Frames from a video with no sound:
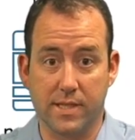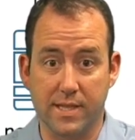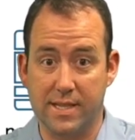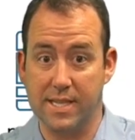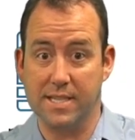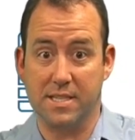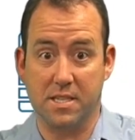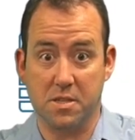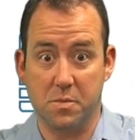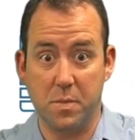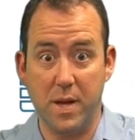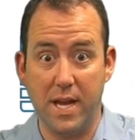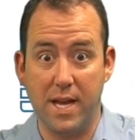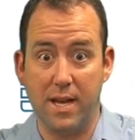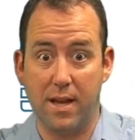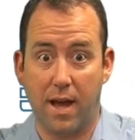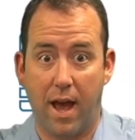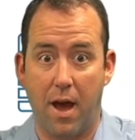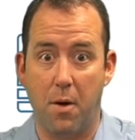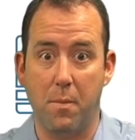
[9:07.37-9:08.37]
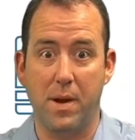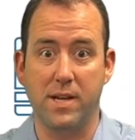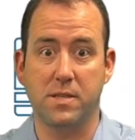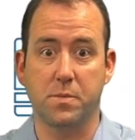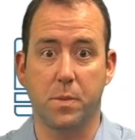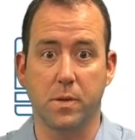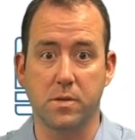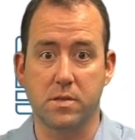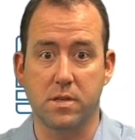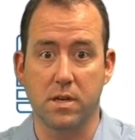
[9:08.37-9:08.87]
this is me? How am I
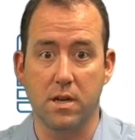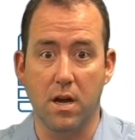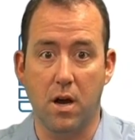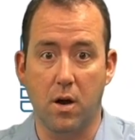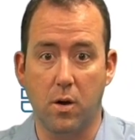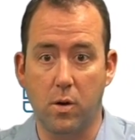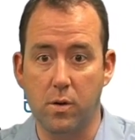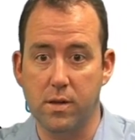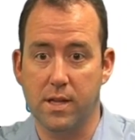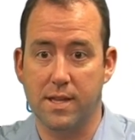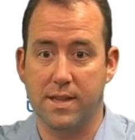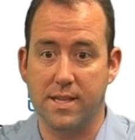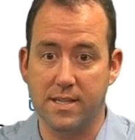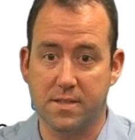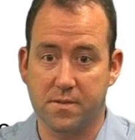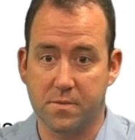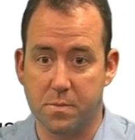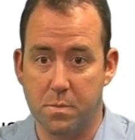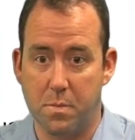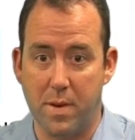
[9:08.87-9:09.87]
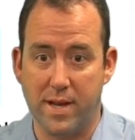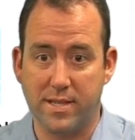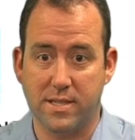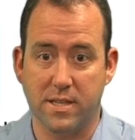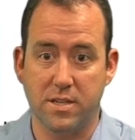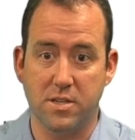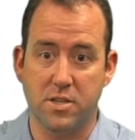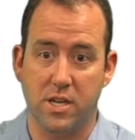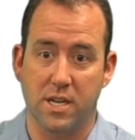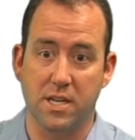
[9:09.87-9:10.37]
supposed to know that this
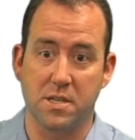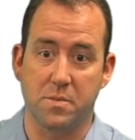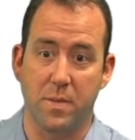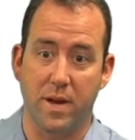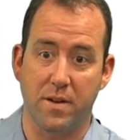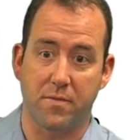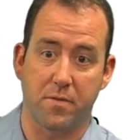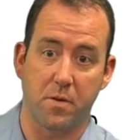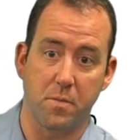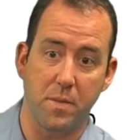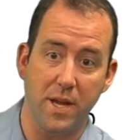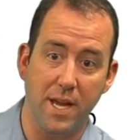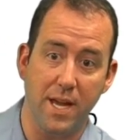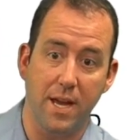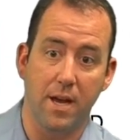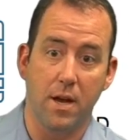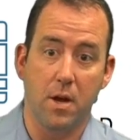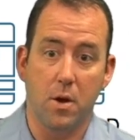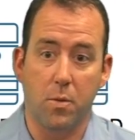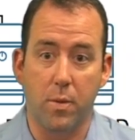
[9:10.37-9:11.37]
message is meant for me?